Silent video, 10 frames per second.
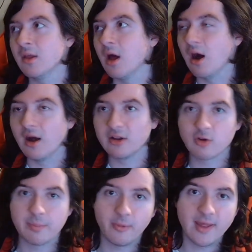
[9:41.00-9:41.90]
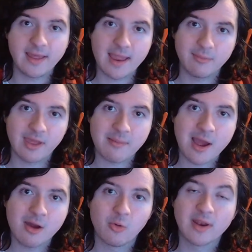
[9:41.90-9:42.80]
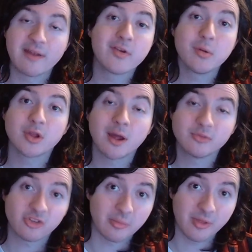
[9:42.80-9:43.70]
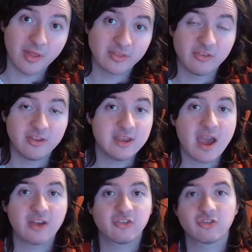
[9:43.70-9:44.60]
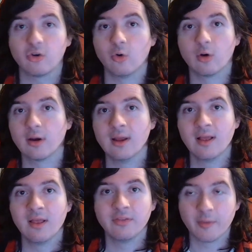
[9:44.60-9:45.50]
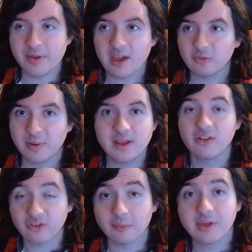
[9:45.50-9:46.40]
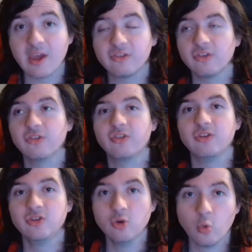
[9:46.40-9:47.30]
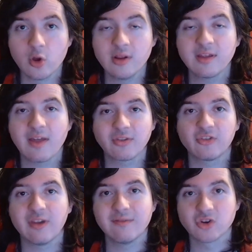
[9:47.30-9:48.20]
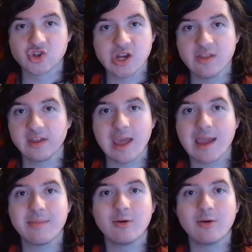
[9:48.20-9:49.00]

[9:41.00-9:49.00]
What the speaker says: AAA game came out. Whenever it would come to something like the DS or the PSP in some cases, you wouldn't get the same version of the game.